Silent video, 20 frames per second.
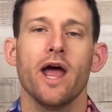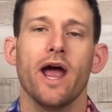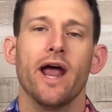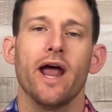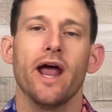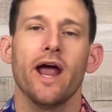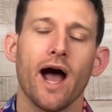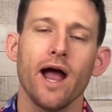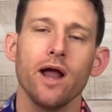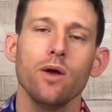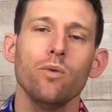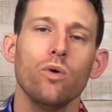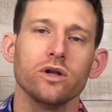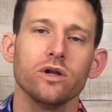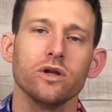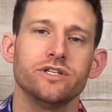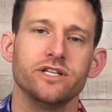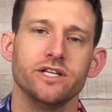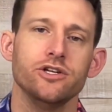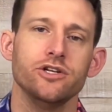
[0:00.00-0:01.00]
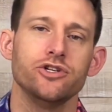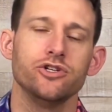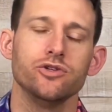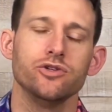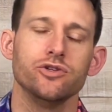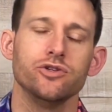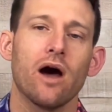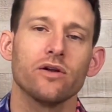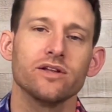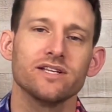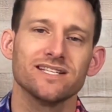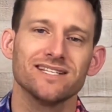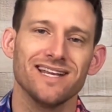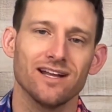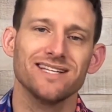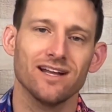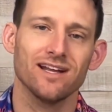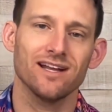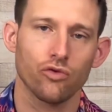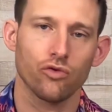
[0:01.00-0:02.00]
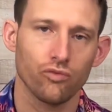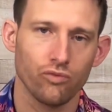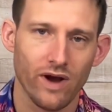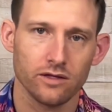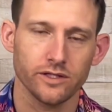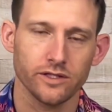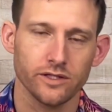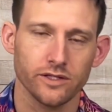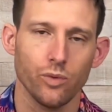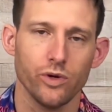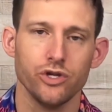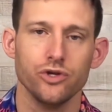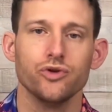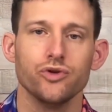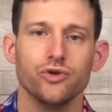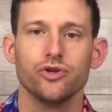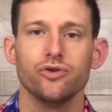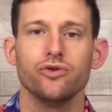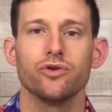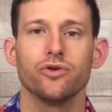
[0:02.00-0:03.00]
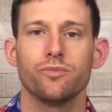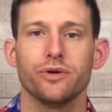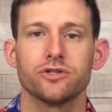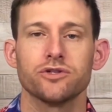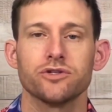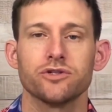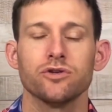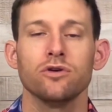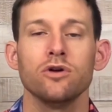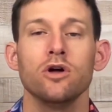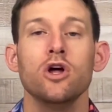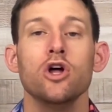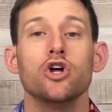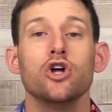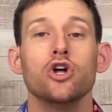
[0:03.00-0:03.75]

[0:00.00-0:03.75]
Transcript: and I want to teach you how to stand correctly when you shoot your pistol